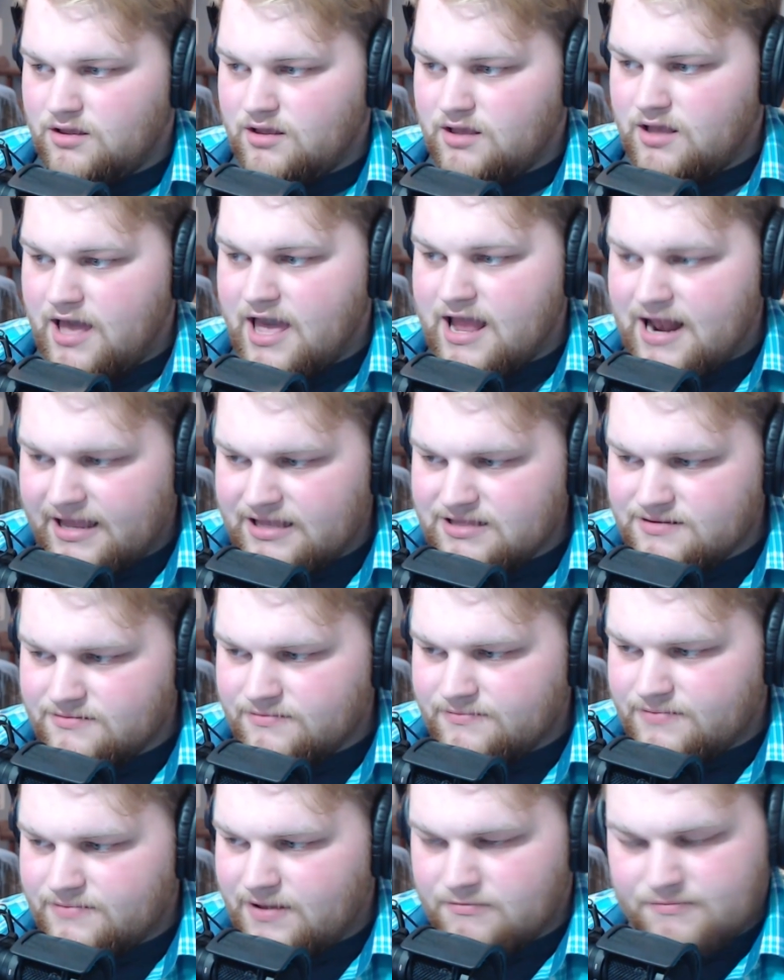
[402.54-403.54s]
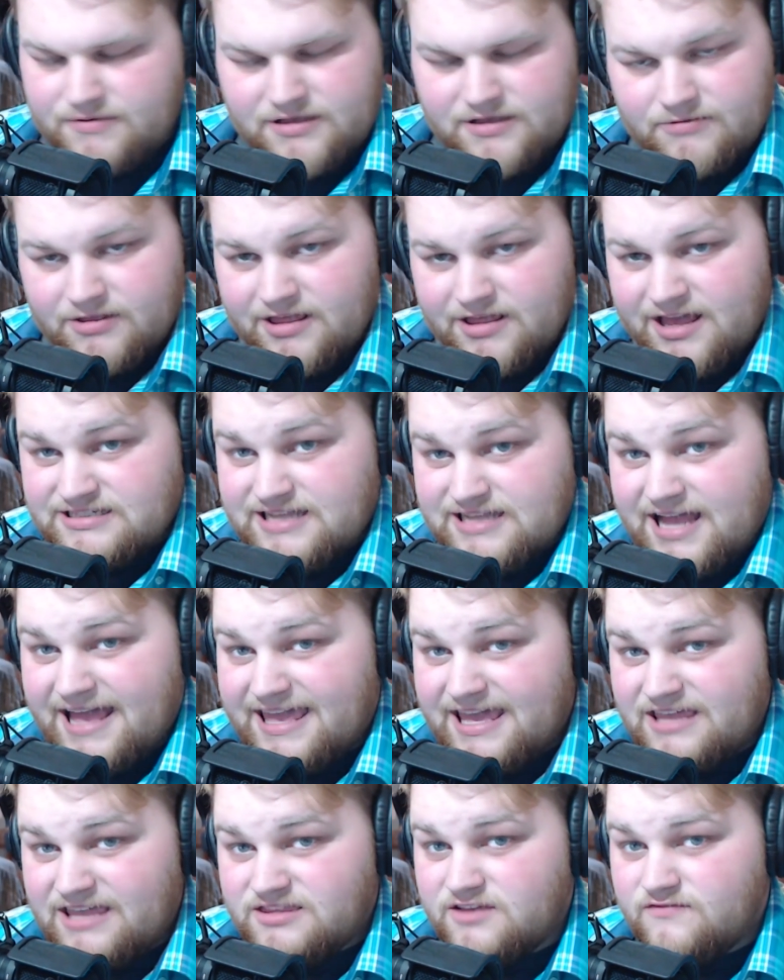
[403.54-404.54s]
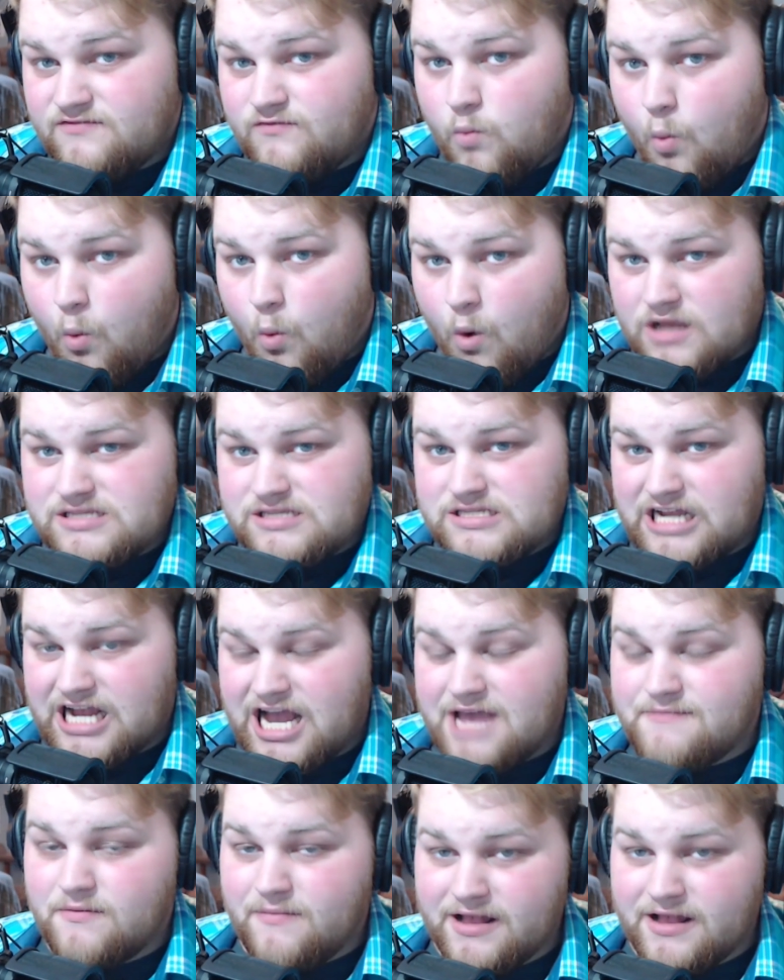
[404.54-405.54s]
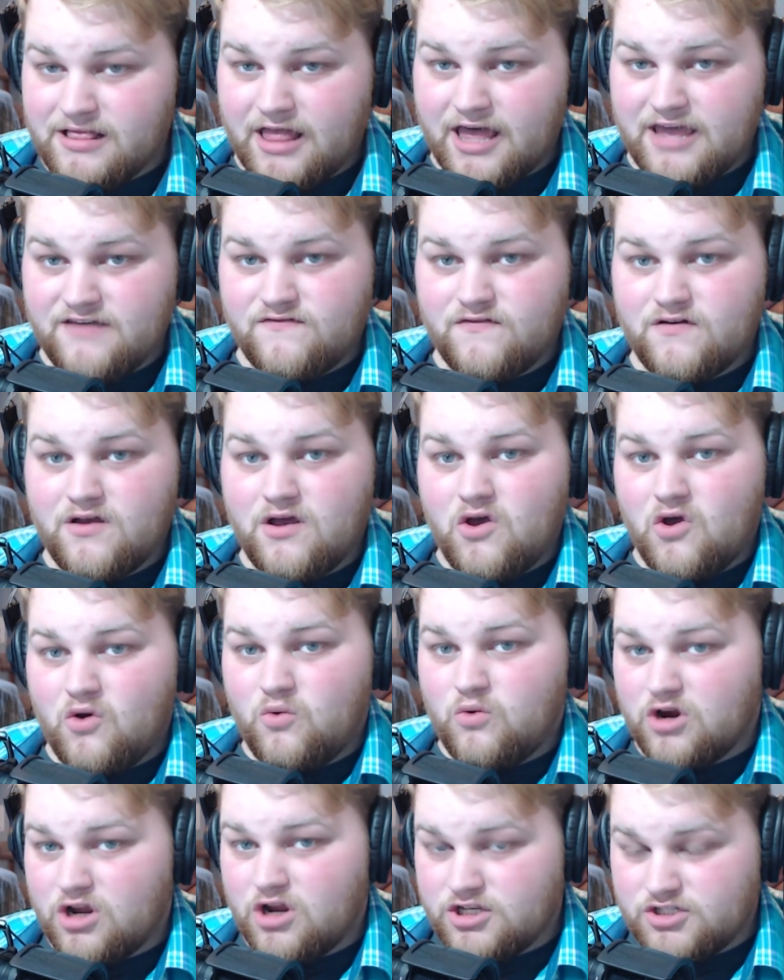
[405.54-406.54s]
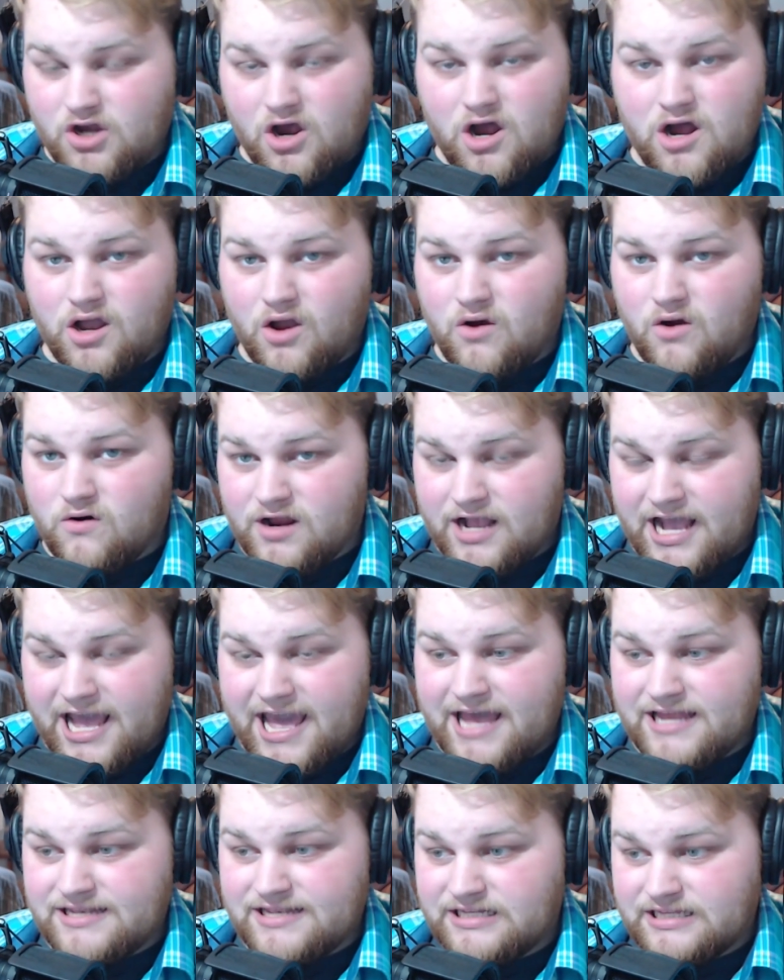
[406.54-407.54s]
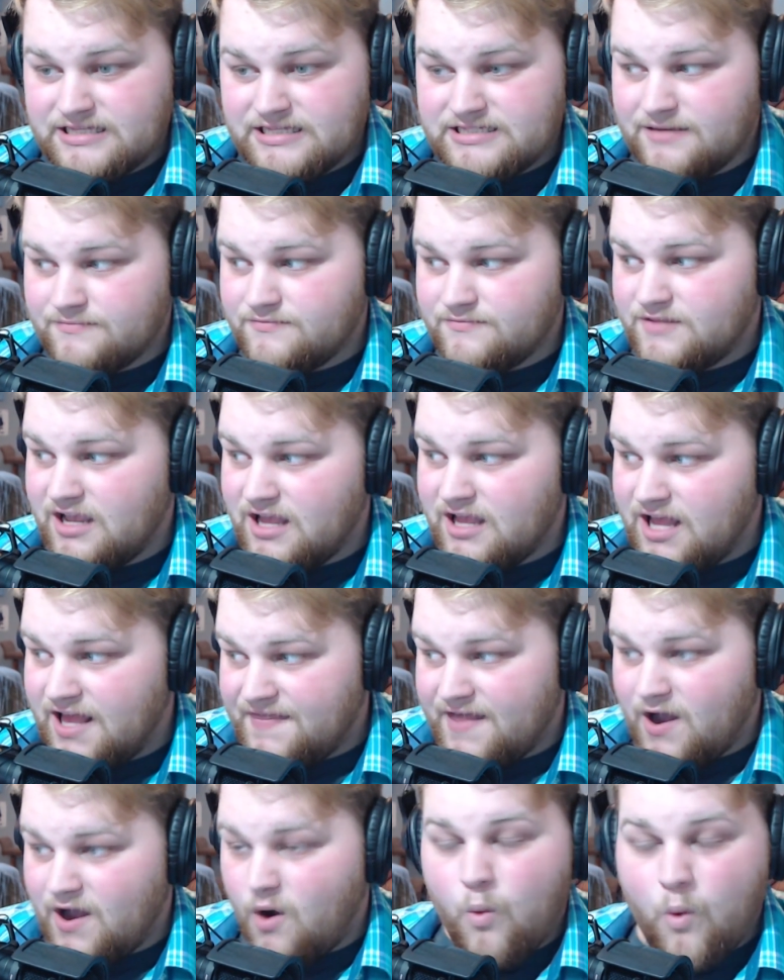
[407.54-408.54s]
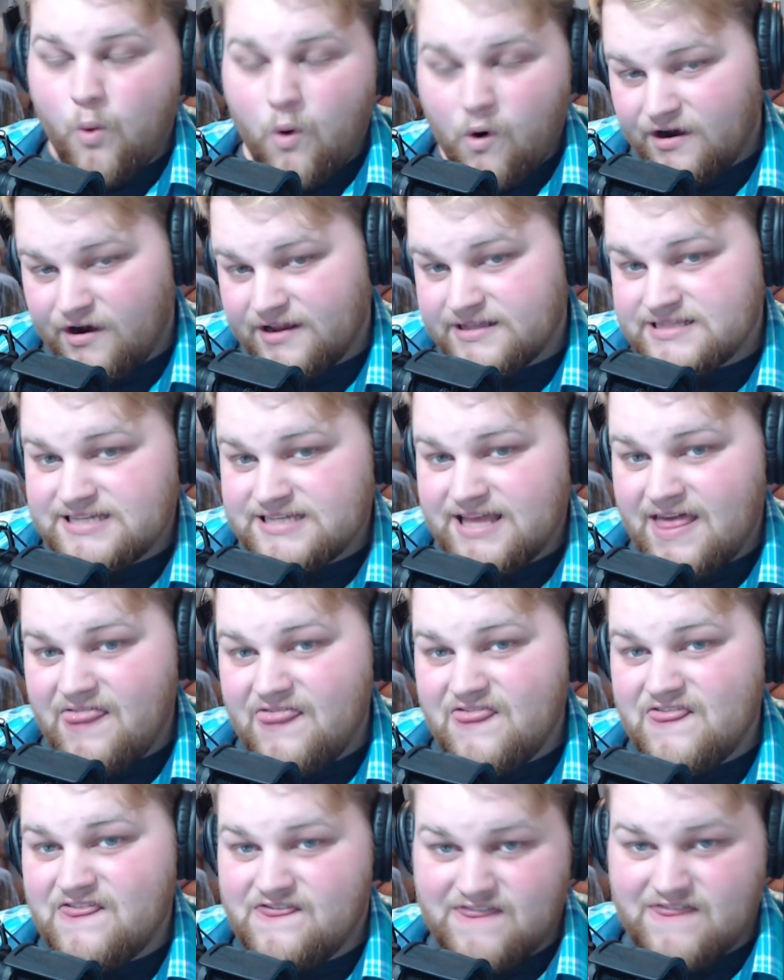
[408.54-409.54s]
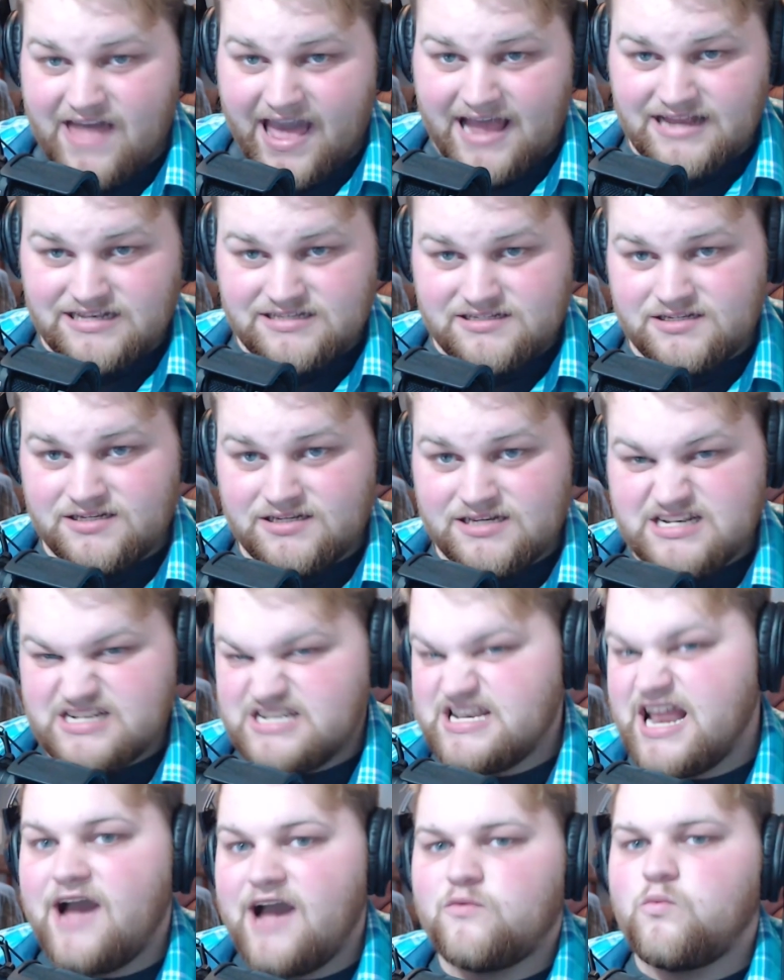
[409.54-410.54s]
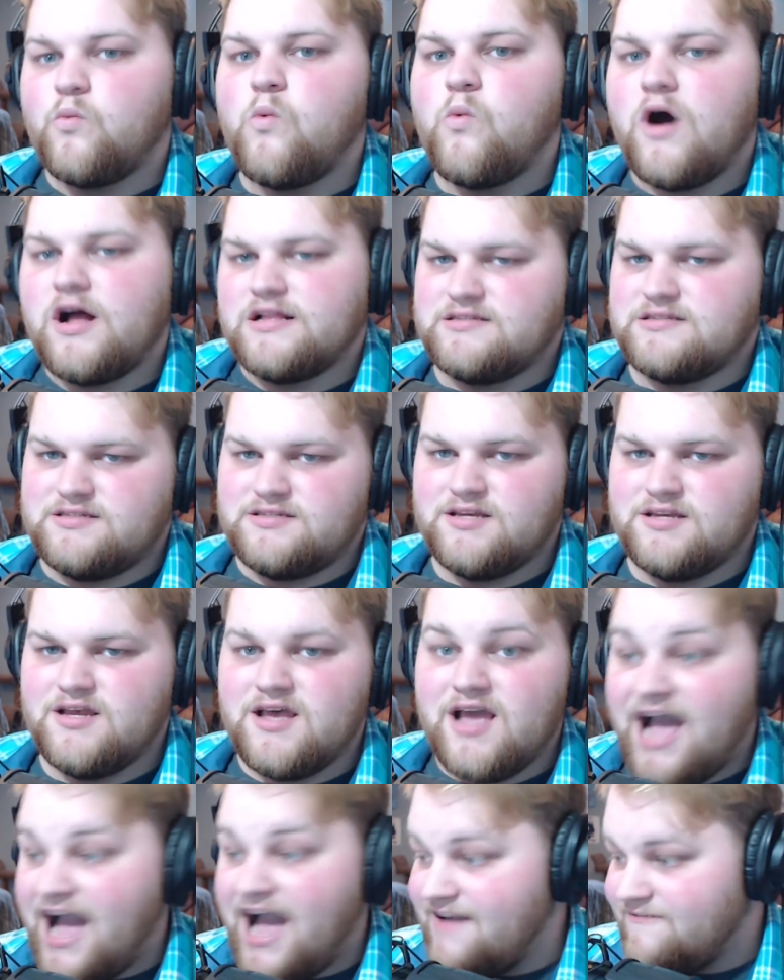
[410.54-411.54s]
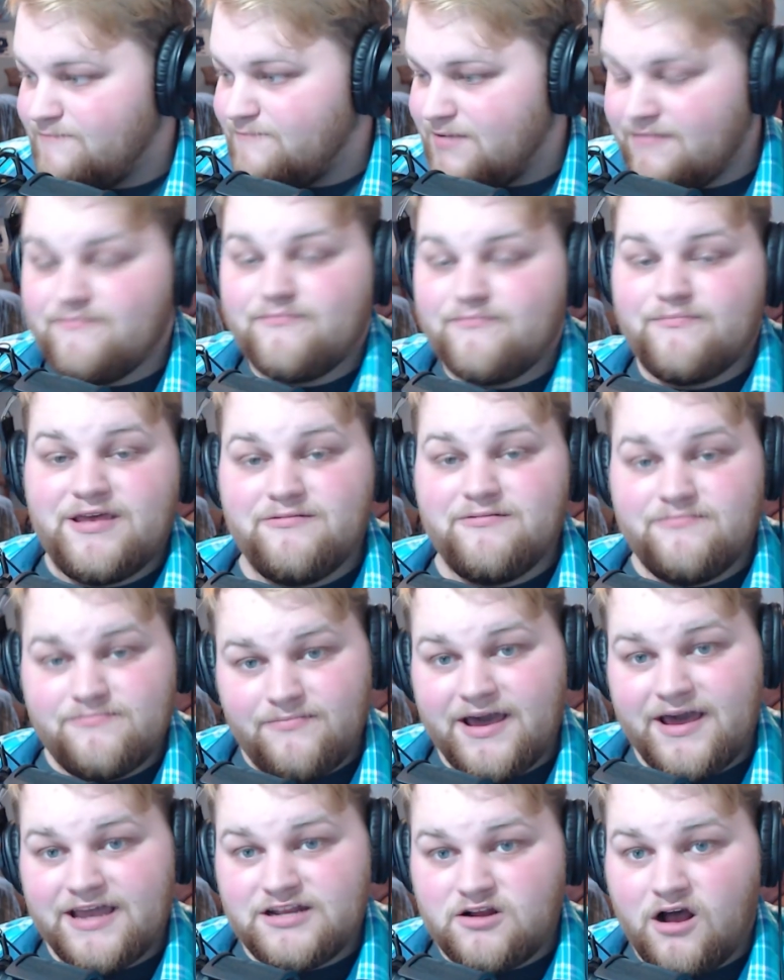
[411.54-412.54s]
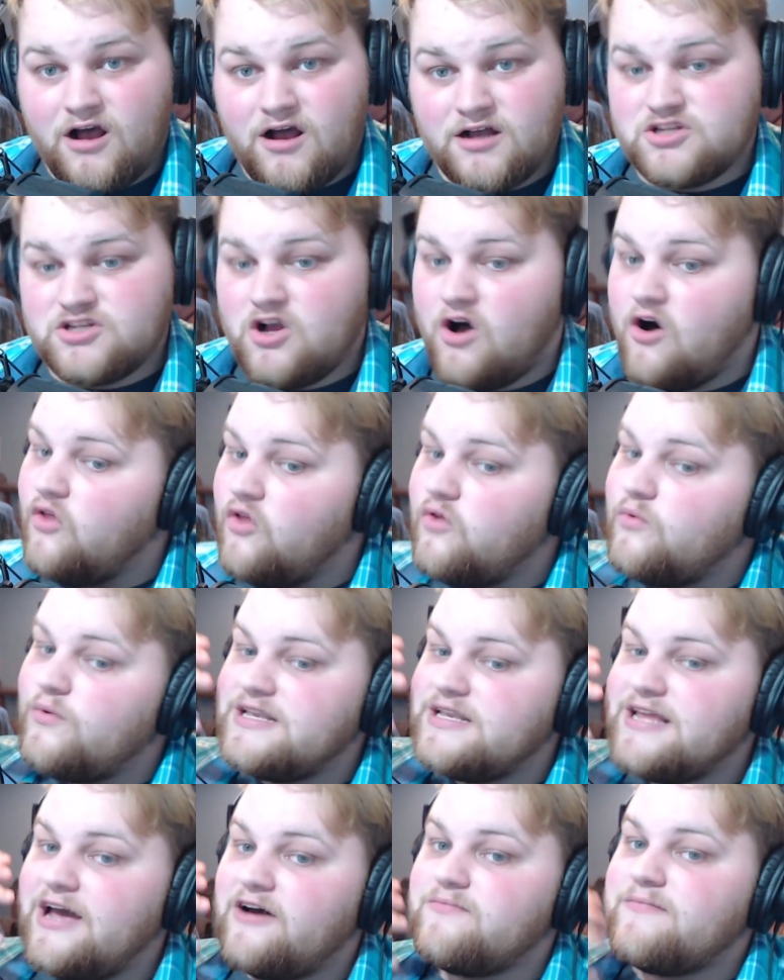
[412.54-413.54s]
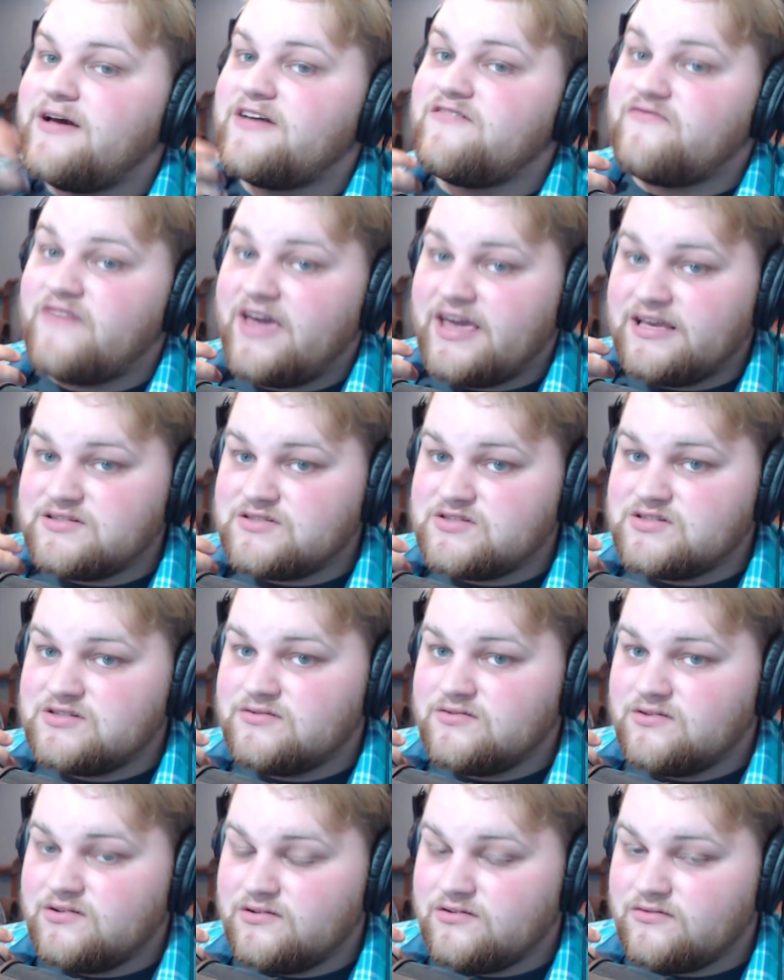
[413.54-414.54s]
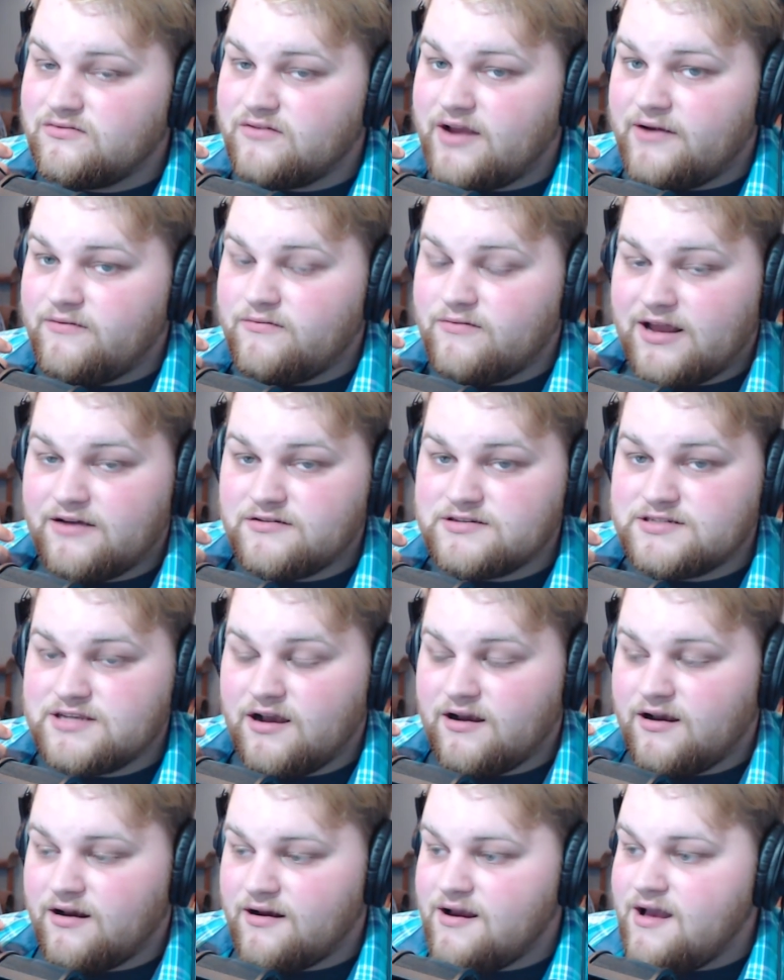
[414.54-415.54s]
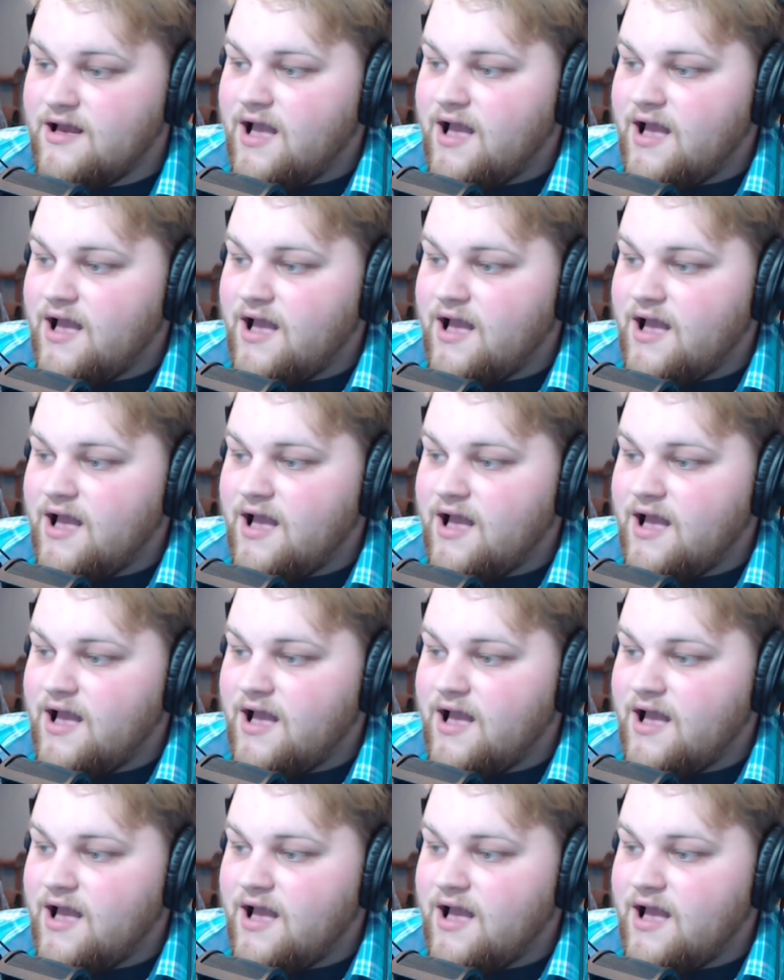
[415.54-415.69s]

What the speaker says: And I'm going to be completely honest, I can't think of one time in my life where a dog or a cat did something that warrants that. Not once. I've been bitten by dogs all the way down my face, right, when I was younger.